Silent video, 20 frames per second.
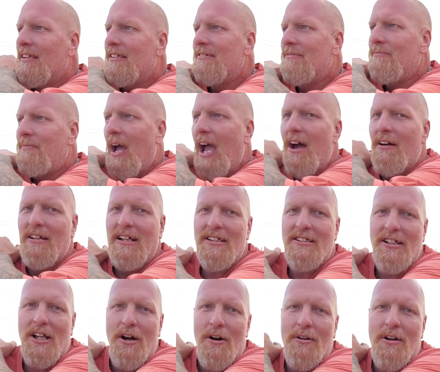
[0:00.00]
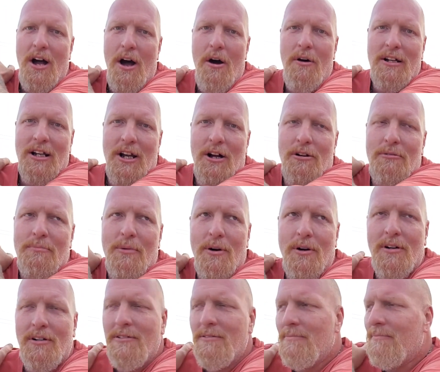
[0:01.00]
found this load on the load
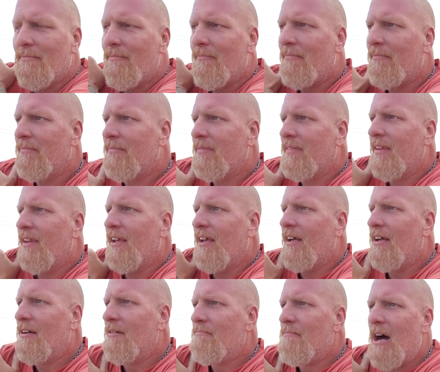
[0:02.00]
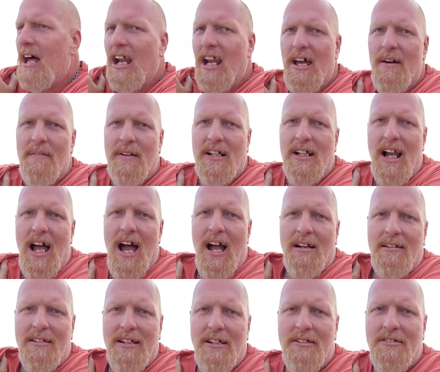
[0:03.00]
board about 11
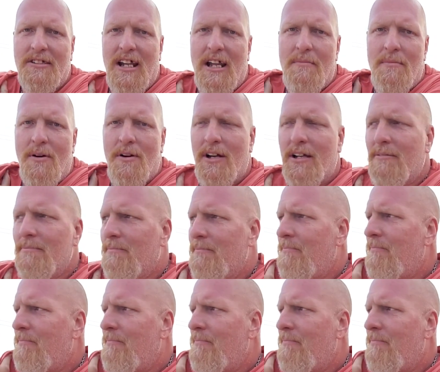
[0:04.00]
o'clock yesterday morning.